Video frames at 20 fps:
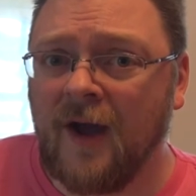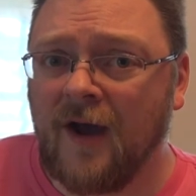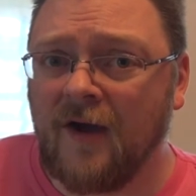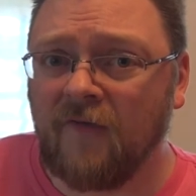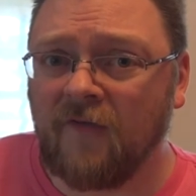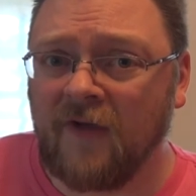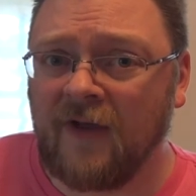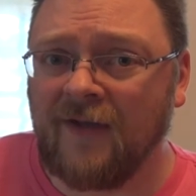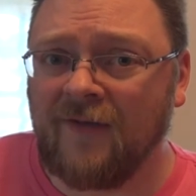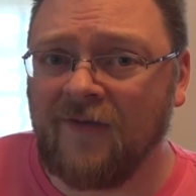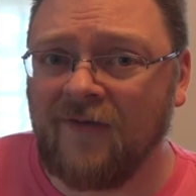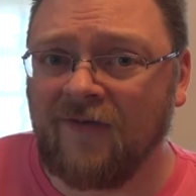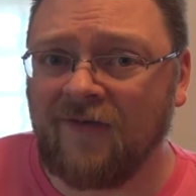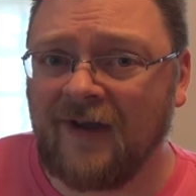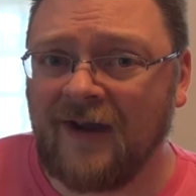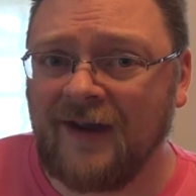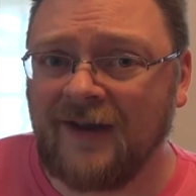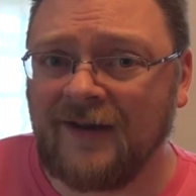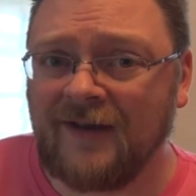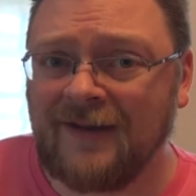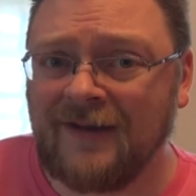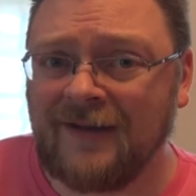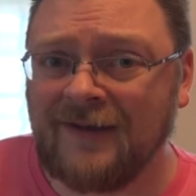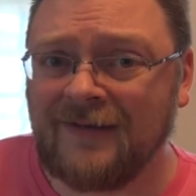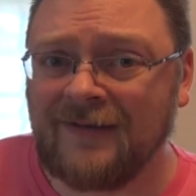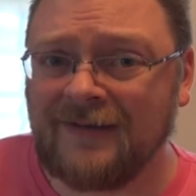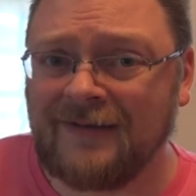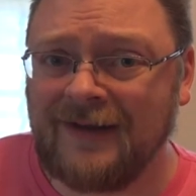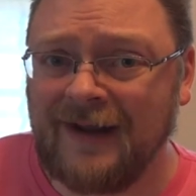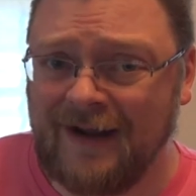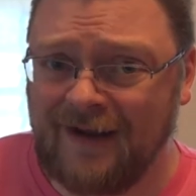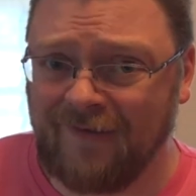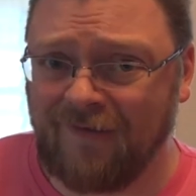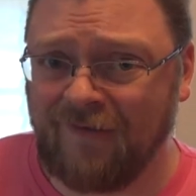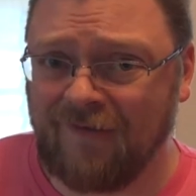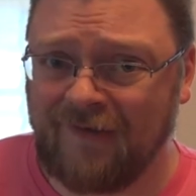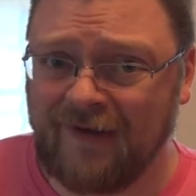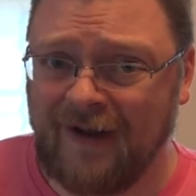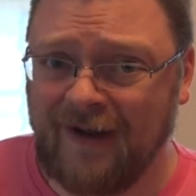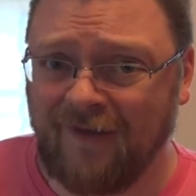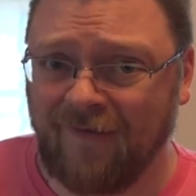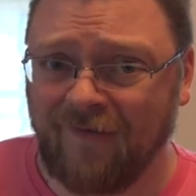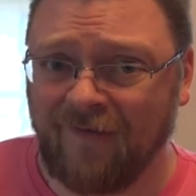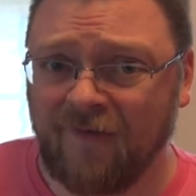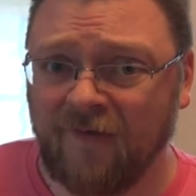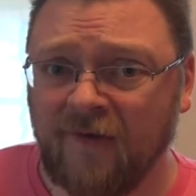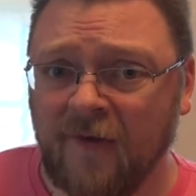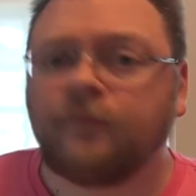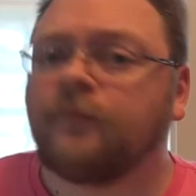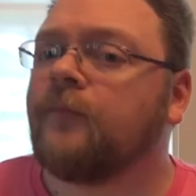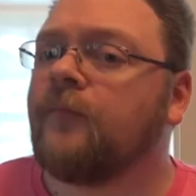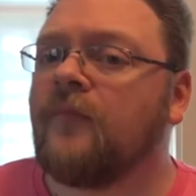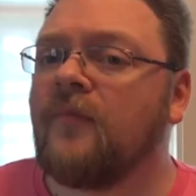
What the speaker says: of Insane Ian Taste Tests.